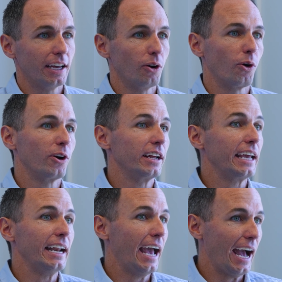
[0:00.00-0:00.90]
in order to
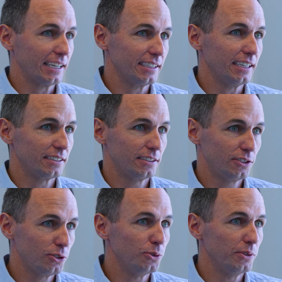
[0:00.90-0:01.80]
gain access
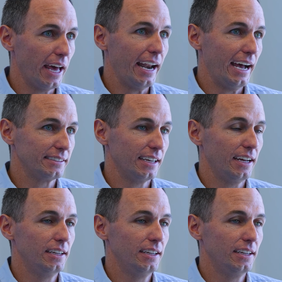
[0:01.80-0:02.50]
to that asset.